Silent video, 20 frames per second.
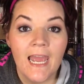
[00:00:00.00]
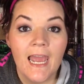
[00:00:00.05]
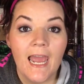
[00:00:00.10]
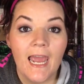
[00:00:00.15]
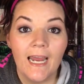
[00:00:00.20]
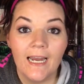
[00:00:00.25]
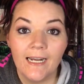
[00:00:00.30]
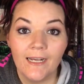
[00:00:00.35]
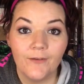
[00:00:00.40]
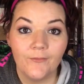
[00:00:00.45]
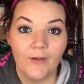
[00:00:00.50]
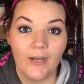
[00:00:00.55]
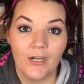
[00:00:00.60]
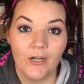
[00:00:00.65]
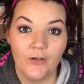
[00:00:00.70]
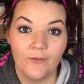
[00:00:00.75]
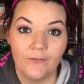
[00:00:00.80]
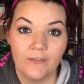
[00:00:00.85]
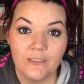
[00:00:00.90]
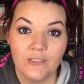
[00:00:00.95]
and I ran
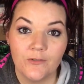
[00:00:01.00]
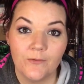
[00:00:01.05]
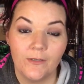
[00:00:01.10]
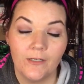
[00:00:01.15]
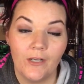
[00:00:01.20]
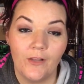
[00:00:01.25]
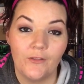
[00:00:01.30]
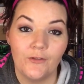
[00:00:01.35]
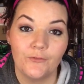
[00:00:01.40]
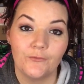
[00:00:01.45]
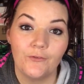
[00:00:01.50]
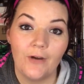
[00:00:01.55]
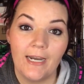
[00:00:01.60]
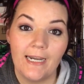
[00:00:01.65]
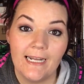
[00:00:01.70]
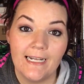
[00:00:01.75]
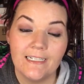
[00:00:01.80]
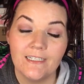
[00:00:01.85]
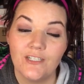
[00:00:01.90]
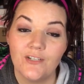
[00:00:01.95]
over to another
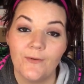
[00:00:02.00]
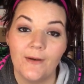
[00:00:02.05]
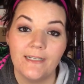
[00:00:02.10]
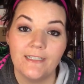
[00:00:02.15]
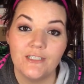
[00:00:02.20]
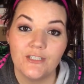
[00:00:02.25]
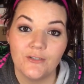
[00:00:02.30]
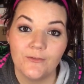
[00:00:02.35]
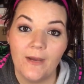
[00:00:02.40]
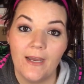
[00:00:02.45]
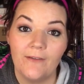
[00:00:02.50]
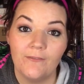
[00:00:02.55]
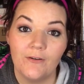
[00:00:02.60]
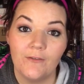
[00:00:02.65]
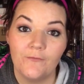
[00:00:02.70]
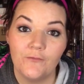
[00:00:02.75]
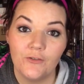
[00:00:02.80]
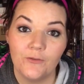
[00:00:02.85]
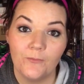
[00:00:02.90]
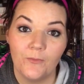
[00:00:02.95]
Rite Aid, so I do have a
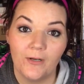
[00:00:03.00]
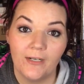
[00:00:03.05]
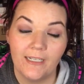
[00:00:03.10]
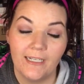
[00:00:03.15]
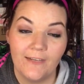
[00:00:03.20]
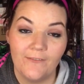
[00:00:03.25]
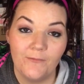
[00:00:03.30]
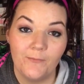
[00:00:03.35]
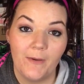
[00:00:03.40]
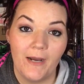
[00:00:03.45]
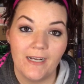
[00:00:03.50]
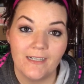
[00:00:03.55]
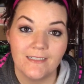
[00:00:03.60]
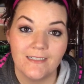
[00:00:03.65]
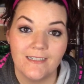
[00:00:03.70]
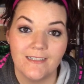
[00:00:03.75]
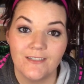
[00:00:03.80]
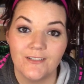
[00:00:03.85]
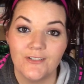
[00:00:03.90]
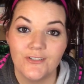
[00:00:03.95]
few more gift
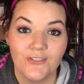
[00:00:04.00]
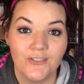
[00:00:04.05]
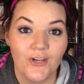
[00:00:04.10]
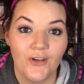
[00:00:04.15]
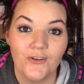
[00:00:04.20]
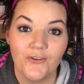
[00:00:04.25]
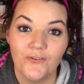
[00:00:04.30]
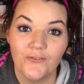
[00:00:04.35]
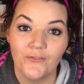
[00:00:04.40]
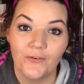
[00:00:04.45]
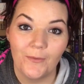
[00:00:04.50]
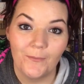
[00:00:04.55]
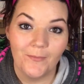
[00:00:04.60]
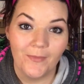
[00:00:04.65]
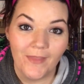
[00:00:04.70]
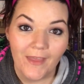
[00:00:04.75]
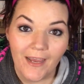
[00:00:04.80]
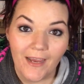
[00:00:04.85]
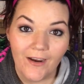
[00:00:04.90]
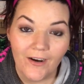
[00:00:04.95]
boxes to show you
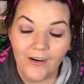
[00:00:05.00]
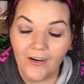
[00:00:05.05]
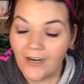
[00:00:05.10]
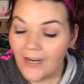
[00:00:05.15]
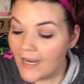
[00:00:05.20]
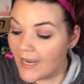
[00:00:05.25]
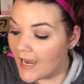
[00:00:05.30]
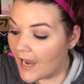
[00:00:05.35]
from there.